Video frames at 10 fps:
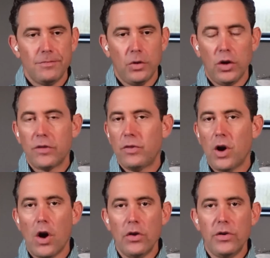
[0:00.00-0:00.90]
look for
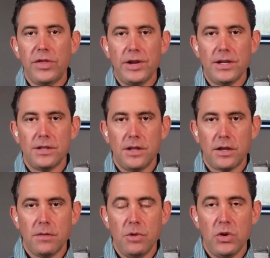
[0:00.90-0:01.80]
other things in the
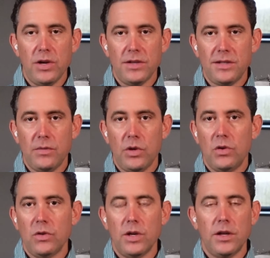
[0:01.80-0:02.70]
community to see what you're
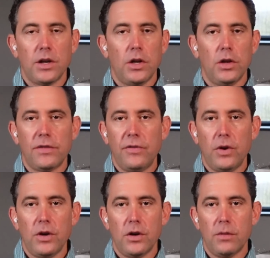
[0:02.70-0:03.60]
doing. They're going to look
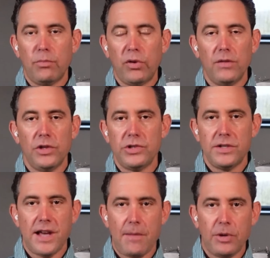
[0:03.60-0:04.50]
for your
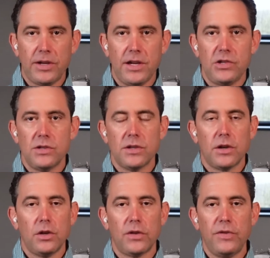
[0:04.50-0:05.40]
privileges applications. They're
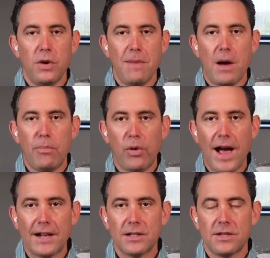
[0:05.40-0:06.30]
going to look for your
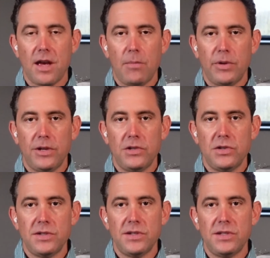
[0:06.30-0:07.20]
malpractice
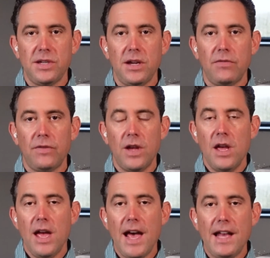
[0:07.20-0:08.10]
applications to see if
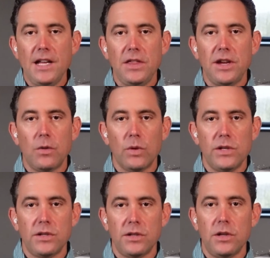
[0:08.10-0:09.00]
anything
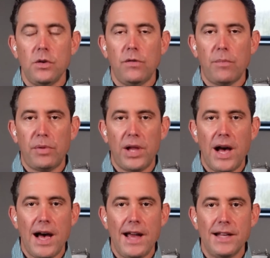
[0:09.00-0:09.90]
recently you've
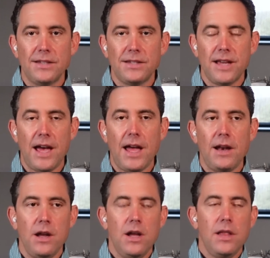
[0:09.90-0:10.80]
applied and
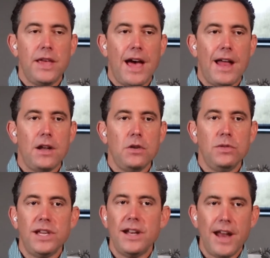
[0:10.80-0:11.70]
said that you
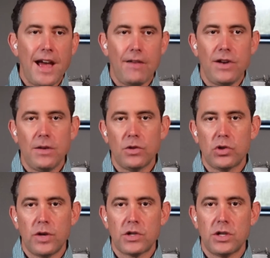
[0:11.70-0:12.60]
didn't have any
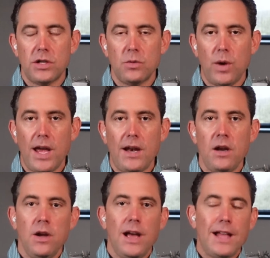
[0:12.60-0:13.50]
restrictions when
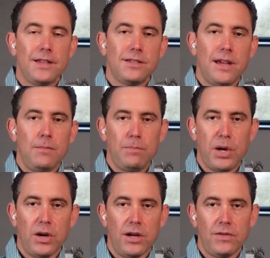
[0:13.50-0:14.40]
at the same
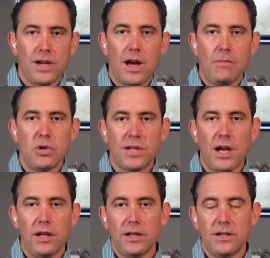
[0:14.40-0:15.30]
period of time you're
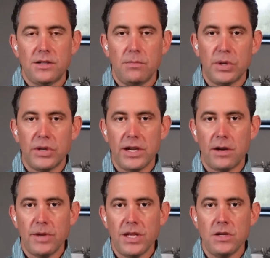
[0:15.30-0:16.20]
telling the disability
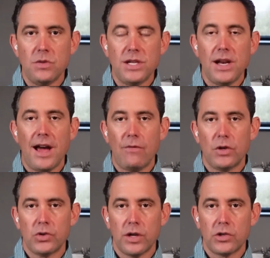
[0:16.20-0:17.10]
company that you did have
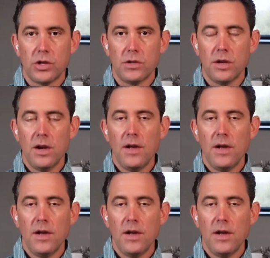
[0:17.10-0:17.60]
restrictions.